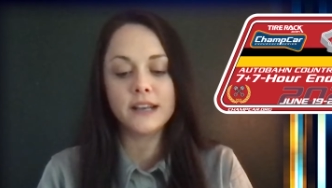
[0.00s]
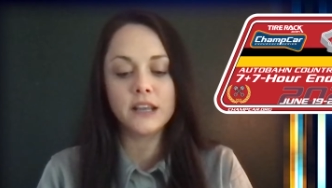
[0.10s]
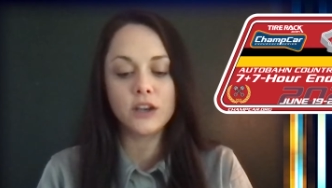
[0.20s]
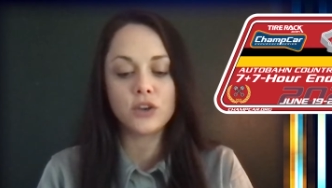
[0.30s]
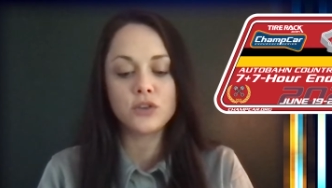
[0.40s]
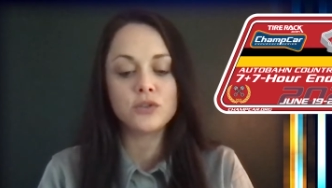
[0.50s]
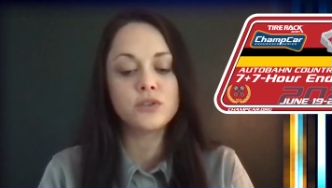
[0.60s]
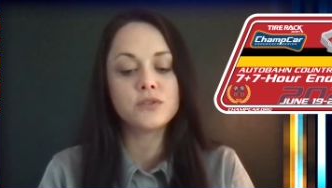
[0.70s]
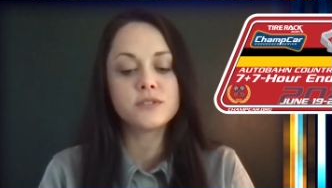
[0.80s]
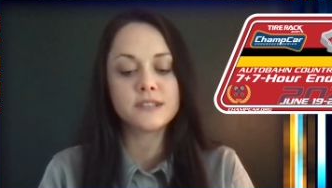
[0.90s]
and
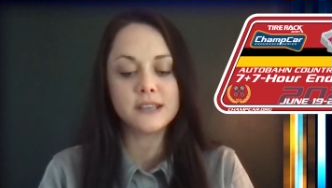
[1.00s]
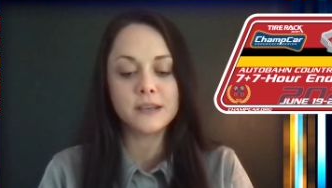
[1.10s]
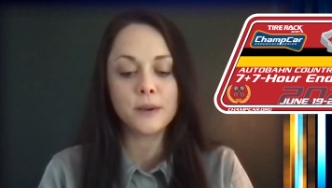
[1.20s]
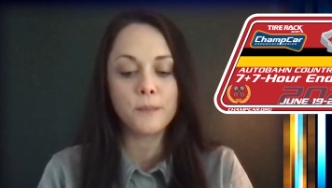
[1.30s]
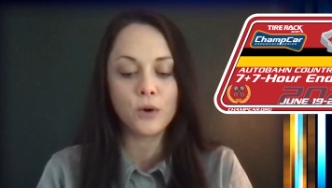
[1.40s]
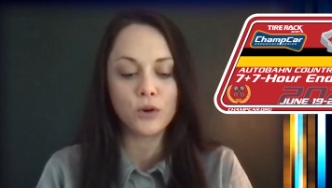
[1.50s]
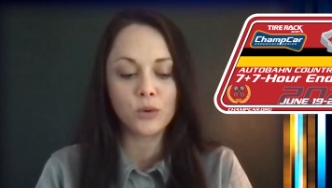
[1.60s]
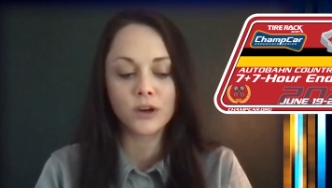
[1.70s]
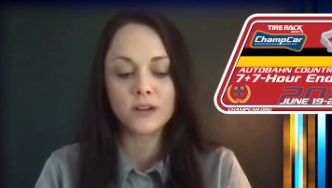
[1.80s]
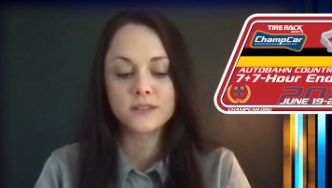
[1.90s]
UUC
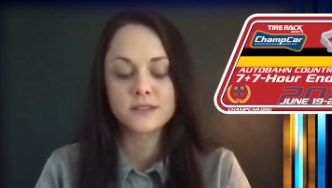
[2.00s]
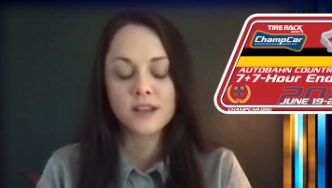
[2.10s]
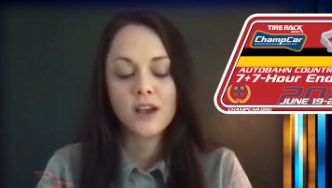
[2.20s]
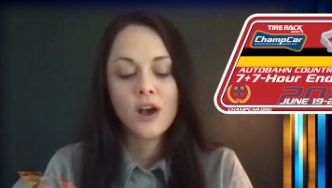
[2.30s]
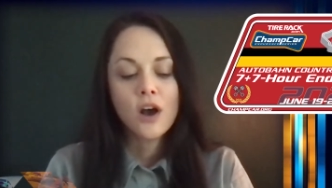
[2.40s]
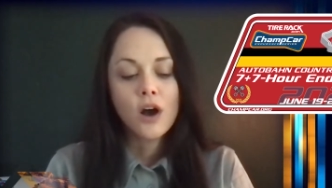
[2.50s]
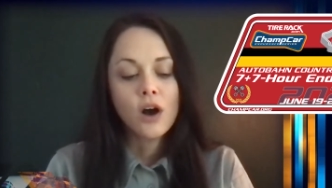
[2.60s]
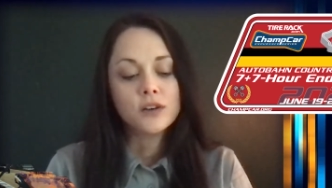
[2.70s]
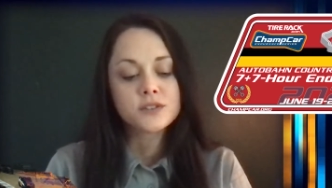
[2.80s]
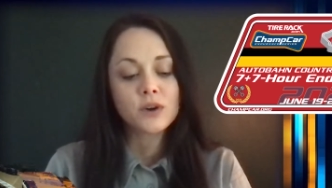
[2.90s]
Motorworks.
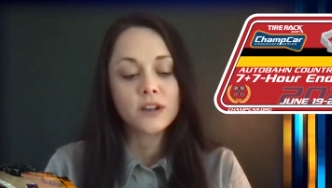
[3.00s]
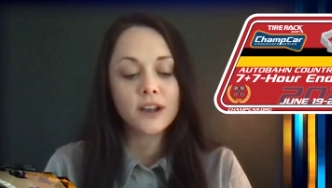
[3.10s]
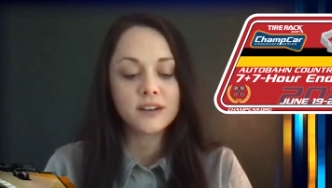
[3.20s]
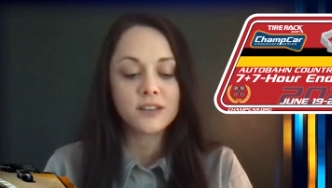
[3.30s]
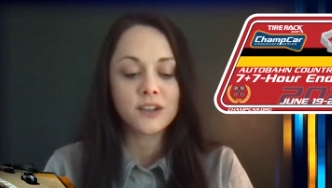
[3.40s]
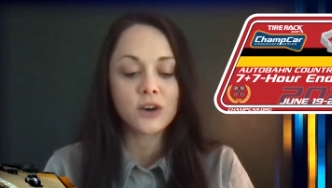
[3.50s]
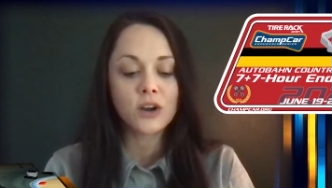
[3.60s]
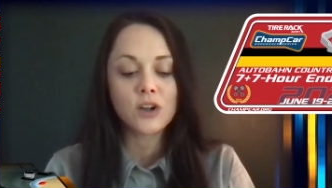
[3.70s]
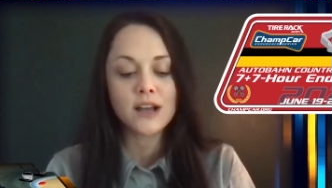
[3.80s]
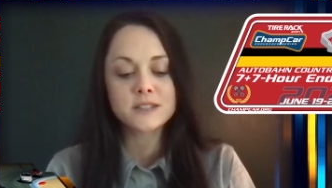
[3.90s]
Also, I'd like to thank our
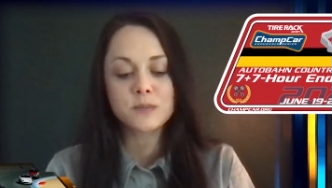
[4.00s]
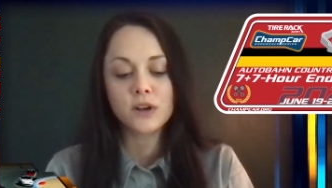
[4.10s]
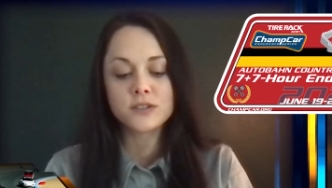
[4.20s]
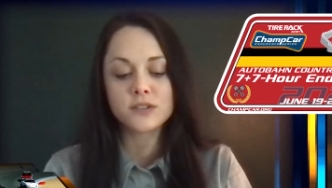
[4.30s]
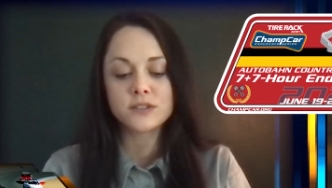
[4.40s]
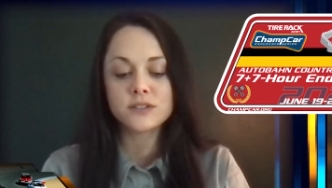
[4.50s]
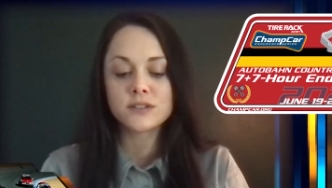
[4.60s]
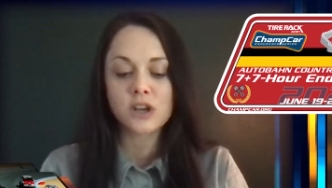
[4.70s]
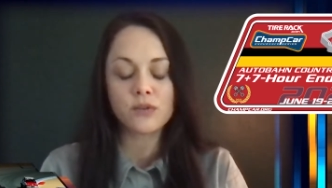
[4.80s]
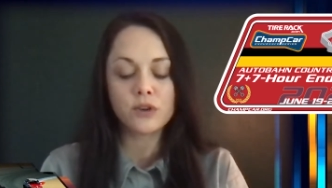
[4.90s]
class sponsors,
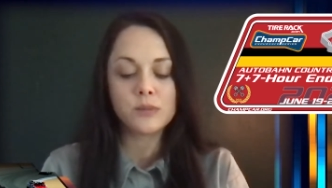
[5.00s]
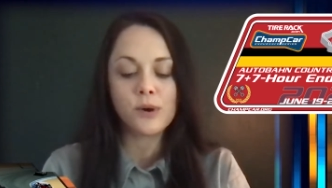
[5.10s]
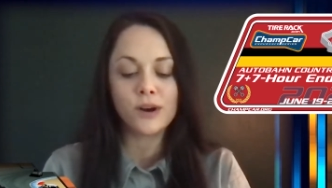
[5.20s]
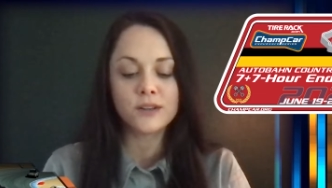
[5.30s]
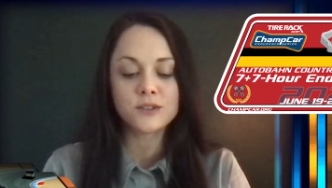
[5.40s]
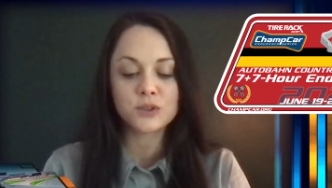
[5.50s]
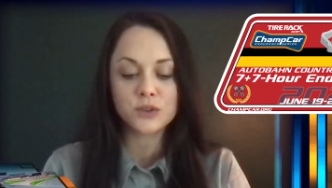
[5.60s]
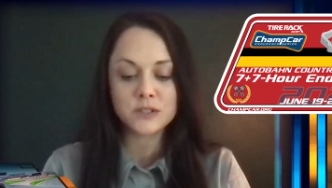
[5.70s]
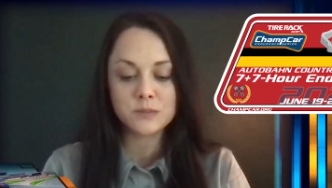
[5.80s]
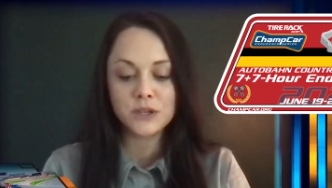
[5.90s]
Discovery Parts,
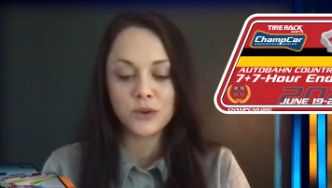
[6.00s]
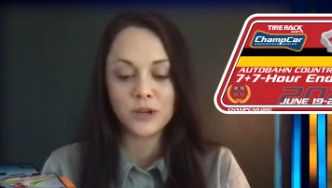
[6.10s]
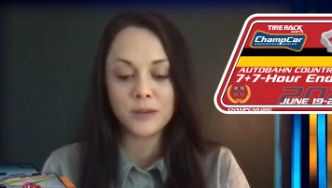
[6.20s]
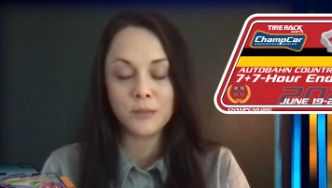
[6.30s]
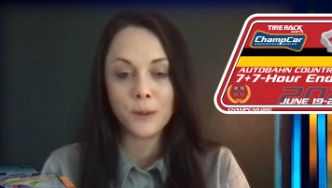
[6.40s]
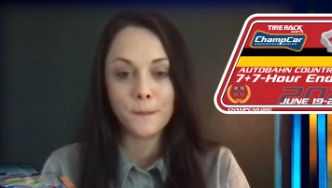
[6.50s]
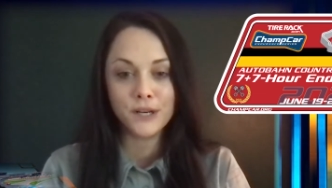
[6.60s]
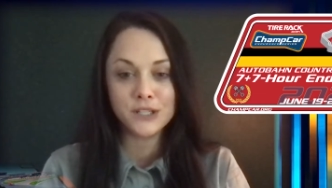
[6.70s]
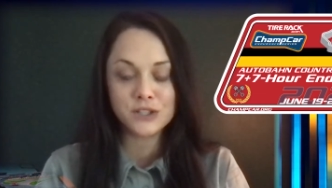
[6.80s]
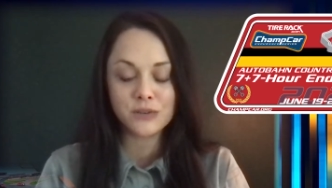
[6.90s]
Krispy Kreme,
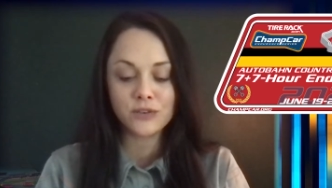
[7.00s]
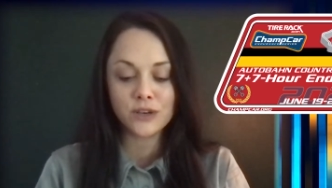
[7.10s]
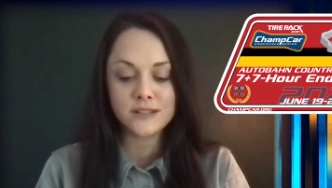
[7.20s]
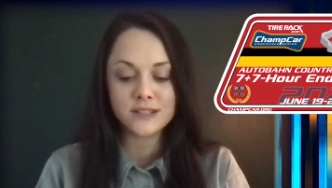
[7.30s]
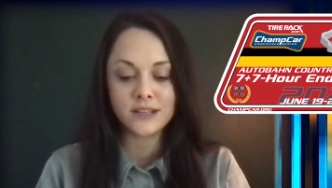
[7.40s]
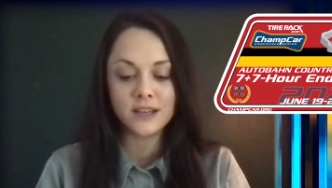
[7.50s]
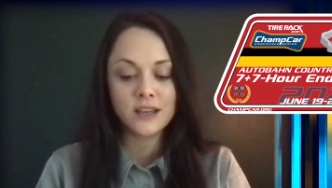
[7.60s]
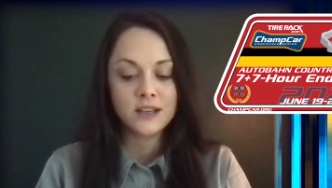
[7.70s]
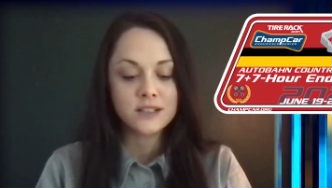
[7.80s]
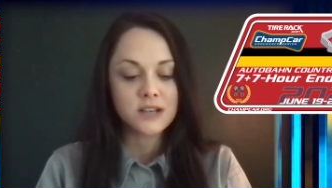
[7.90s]

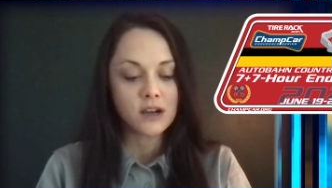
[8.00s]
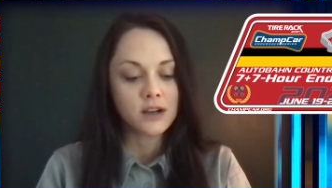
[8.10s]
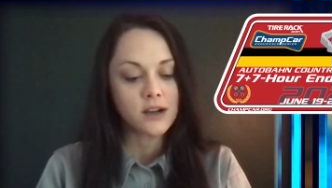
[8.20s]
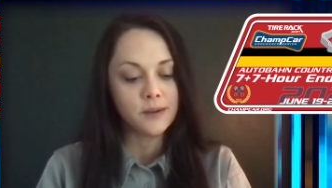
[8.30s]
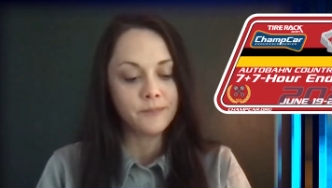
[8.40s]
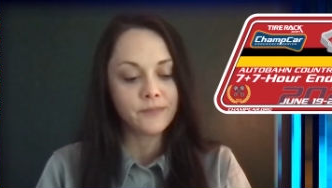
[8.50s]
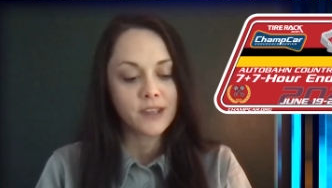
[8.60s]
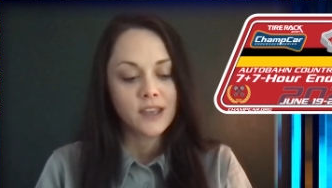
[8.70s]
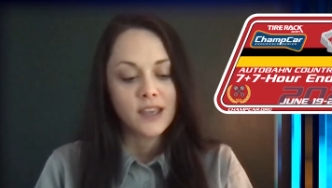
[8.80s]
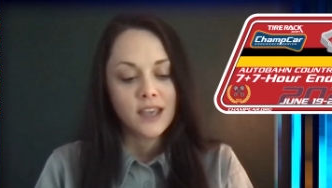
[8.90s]
MoneyShiftRacing.com,
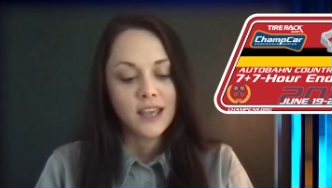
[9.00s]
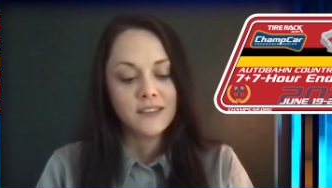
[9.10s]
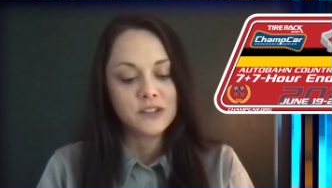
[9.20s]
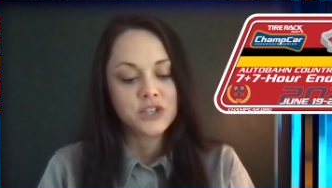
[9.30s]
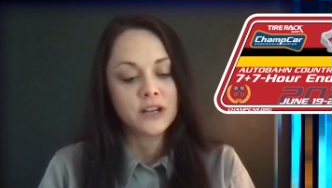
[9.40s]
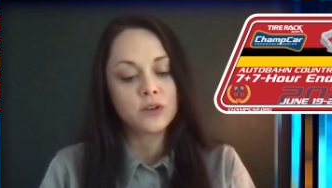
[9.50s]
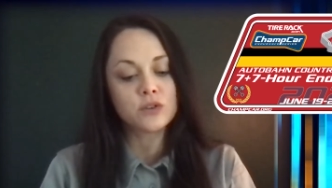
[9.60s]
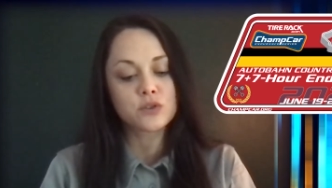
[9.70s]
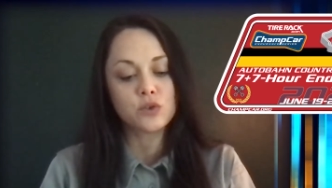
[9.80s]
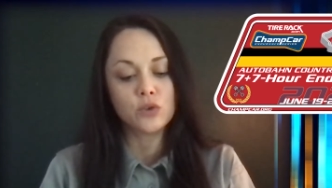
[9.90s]
and the Chandler
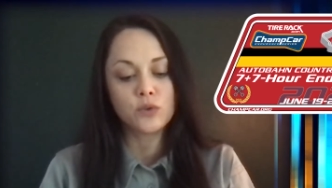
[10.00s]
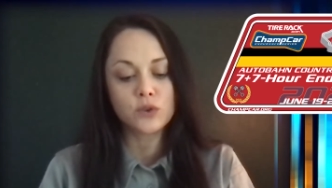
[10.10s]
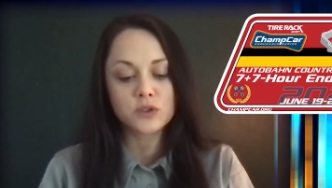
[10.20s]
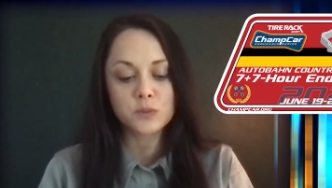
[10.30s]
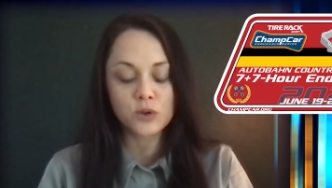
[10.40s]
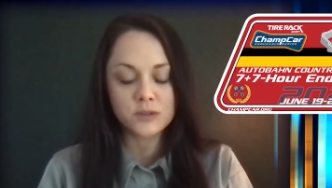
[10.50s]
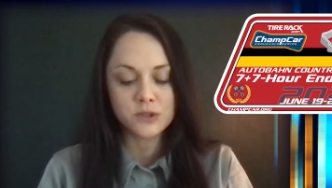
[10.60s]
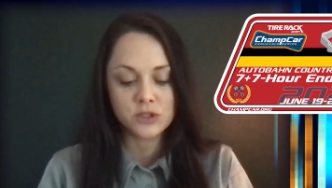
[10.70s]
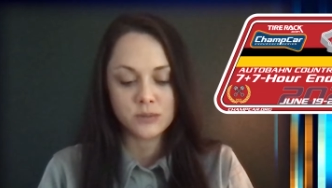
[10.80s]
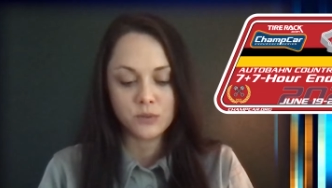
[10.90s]
School for the
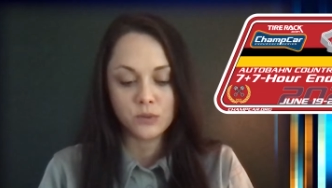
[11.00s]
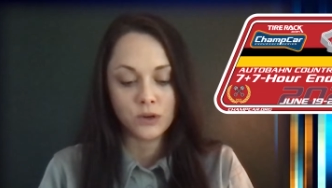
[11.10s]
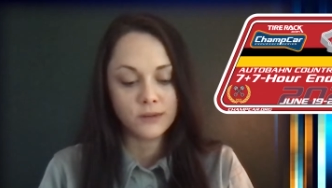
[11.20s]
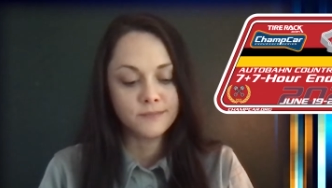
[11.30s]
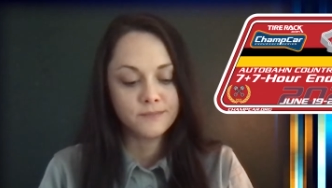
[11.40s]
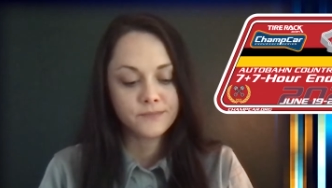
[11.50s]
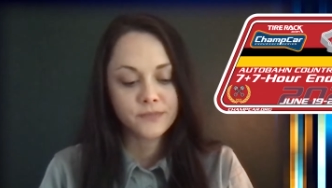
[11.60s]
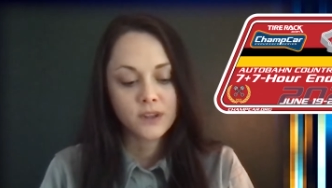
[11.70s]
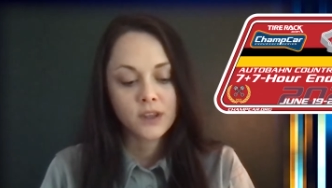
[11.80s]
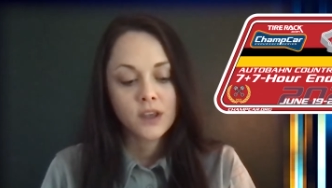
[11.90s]
Sportsmanship Award.
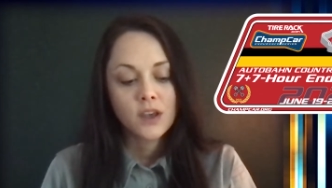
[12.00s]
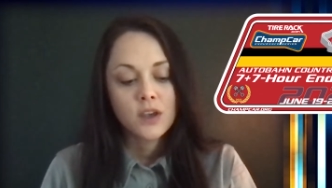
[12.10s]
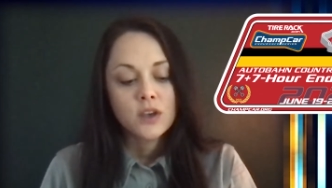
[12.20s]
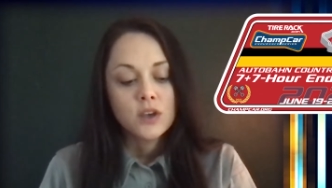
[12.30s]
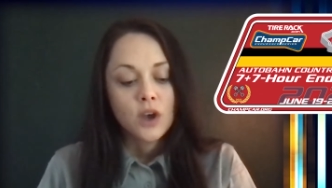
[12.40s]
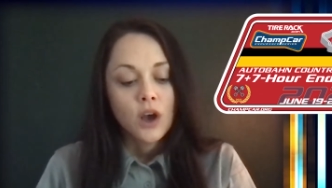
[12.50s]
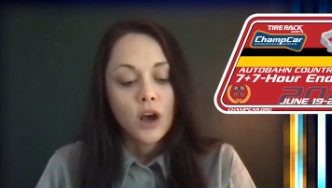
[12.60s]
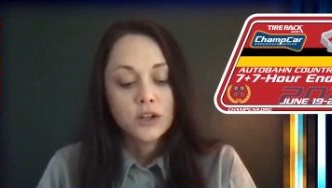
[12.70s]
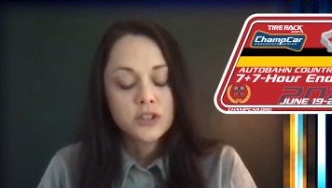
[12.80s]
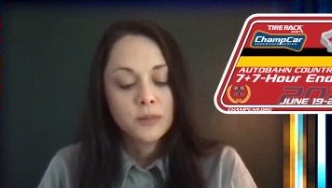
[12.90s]

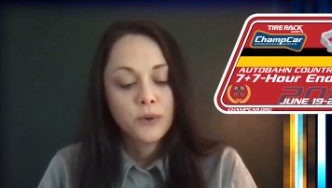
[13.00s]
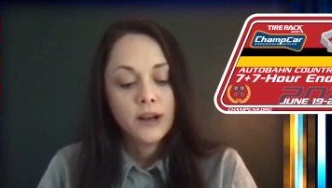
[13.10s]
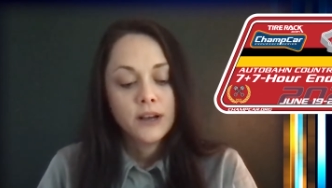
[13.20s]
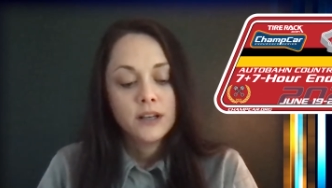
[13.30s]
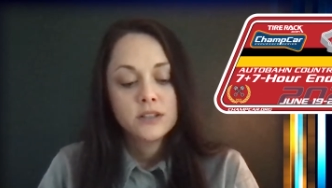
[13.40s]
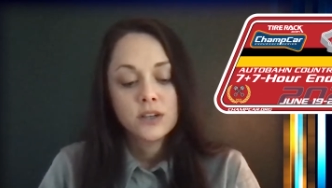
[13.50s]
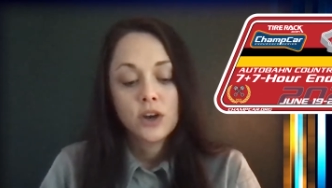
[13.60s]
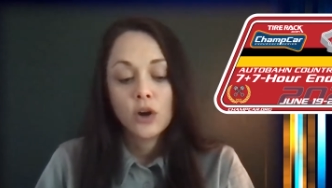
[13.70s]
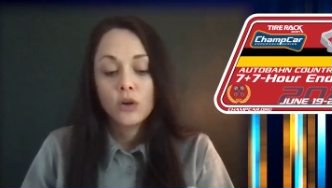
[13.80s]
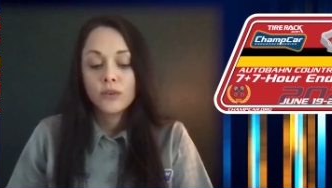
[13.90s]
I'll jump right into
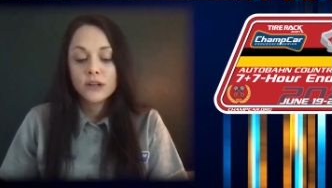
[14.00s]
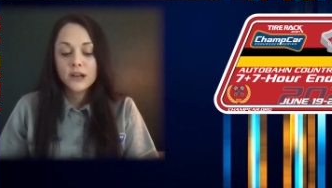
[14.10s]
COVID